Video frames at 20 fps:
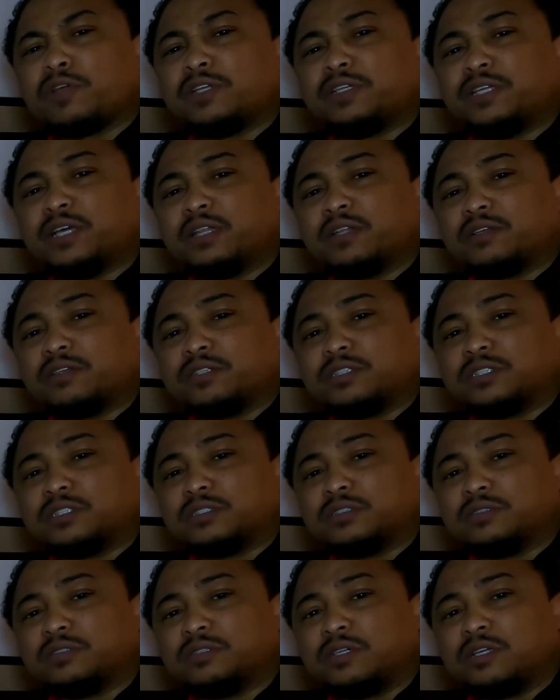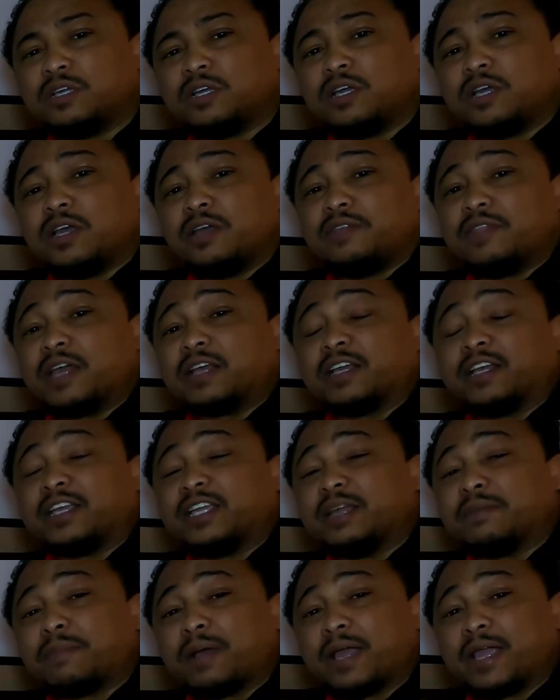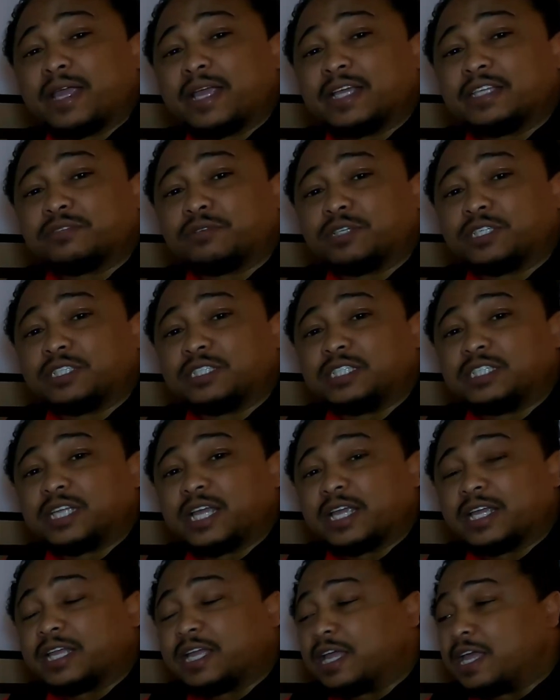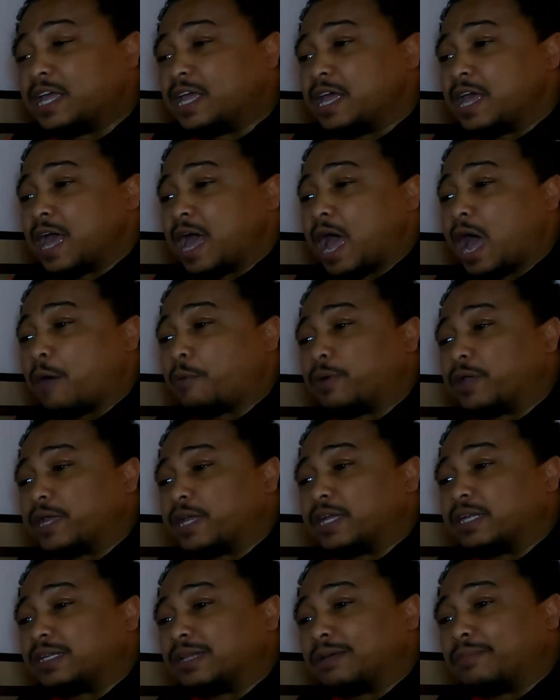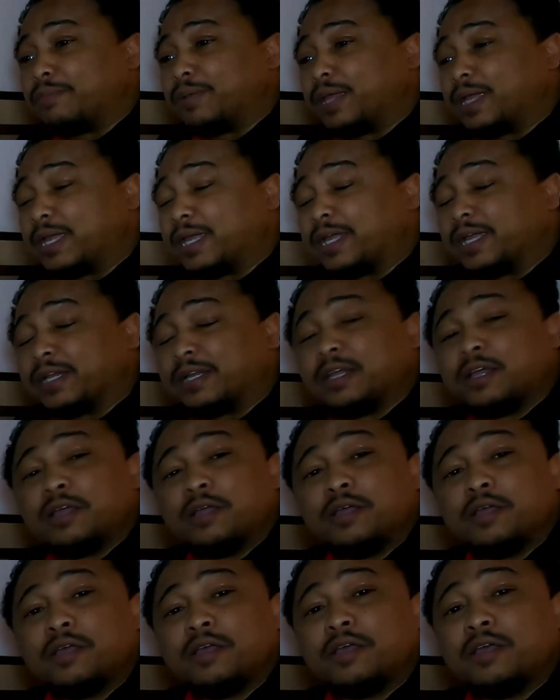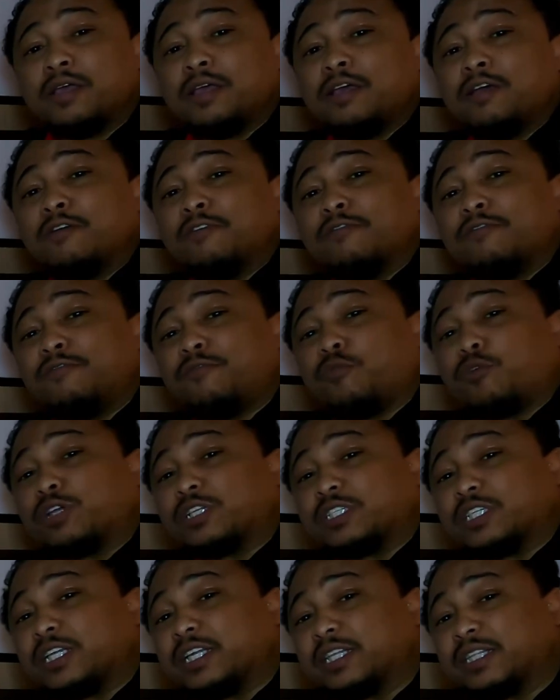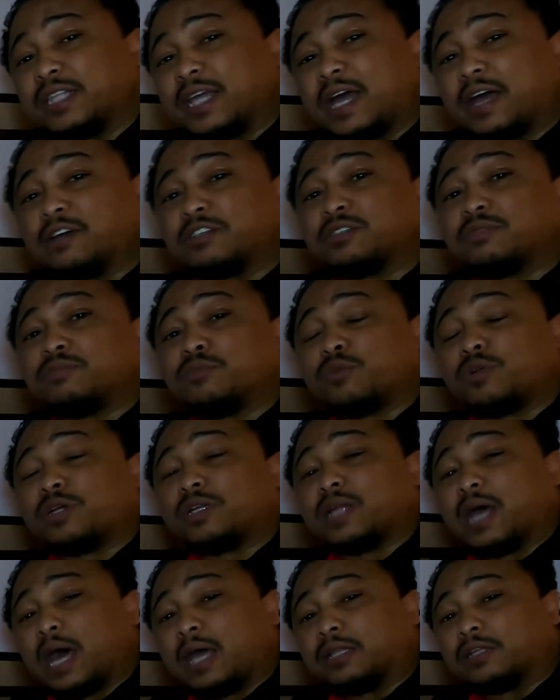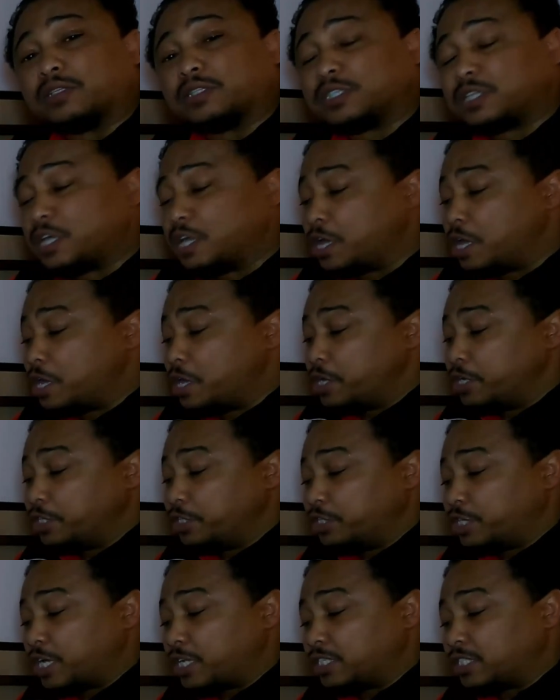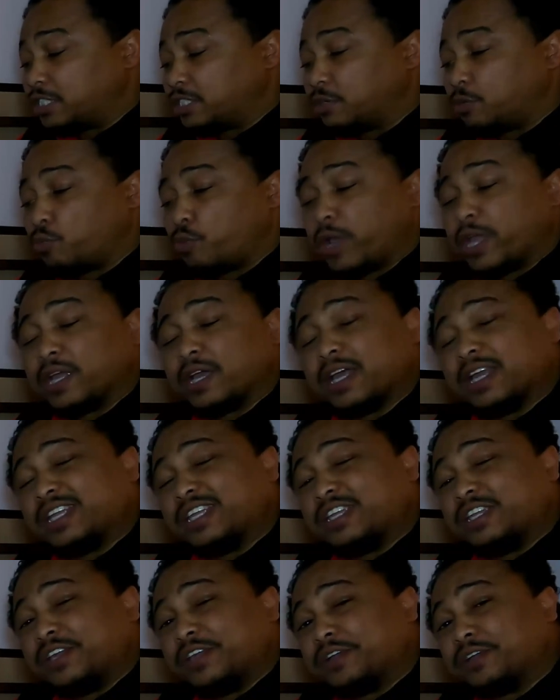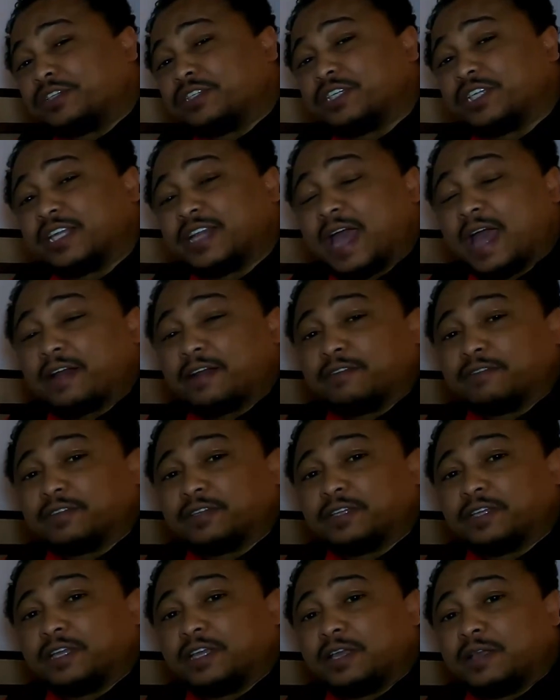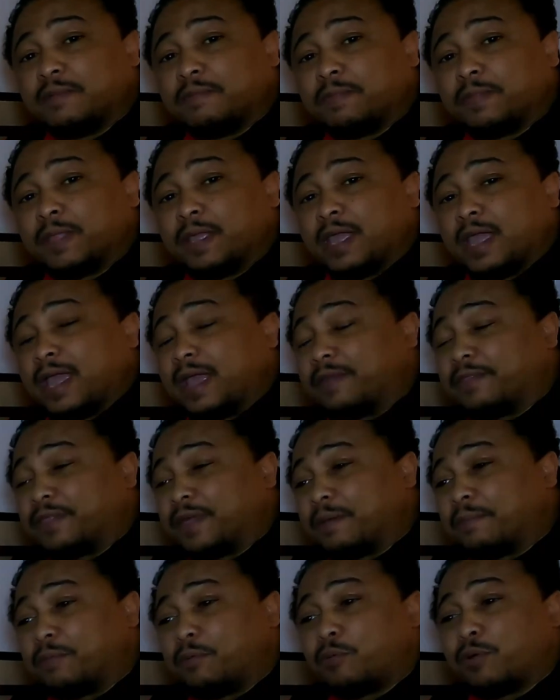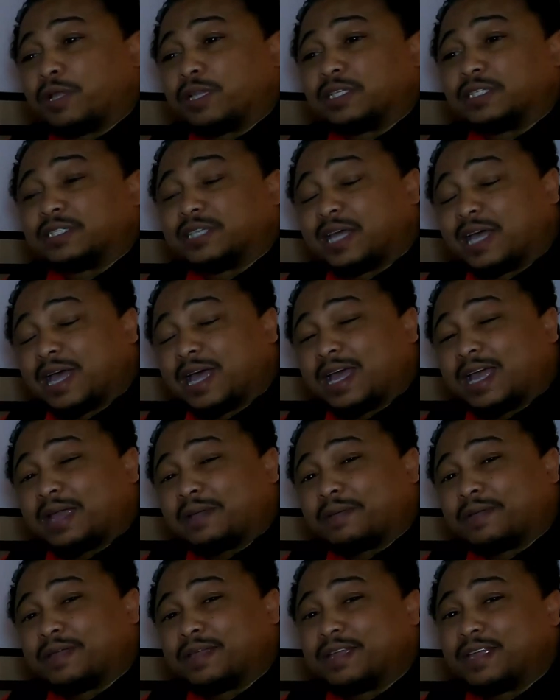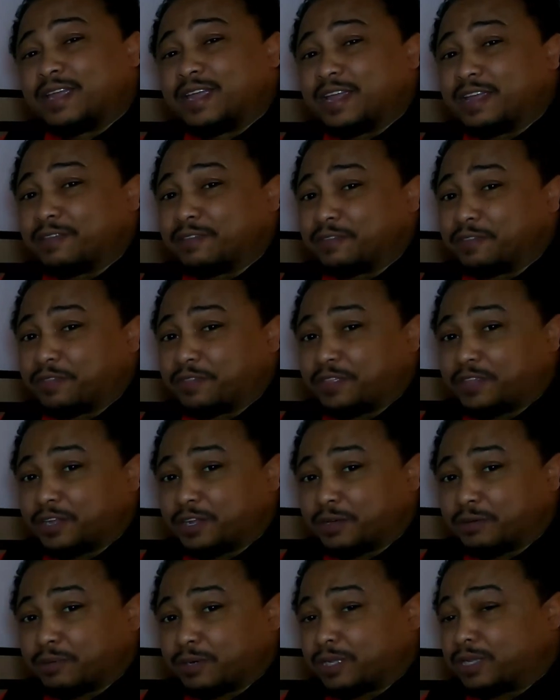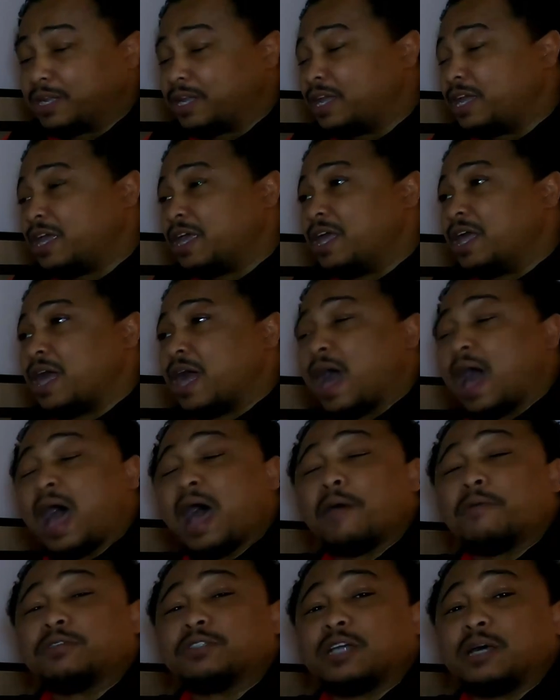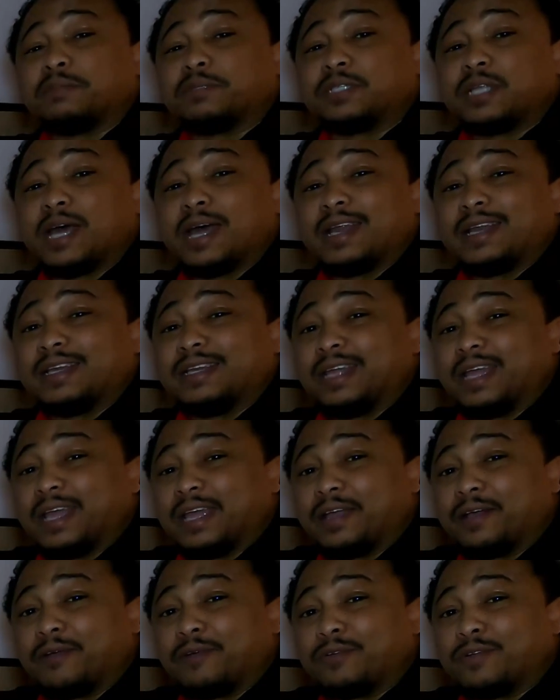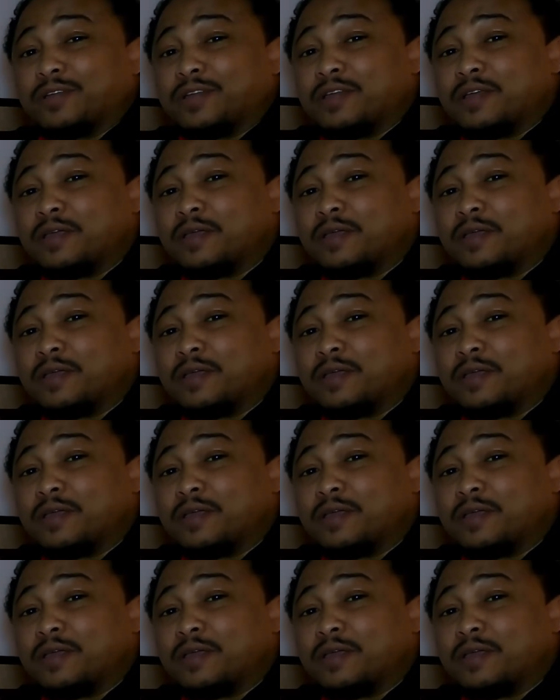the dealers that could get my hands on a C8, I would end up paying $14,000 more just to wait a year to get out of it. At that point in time, in theory, I was upside down.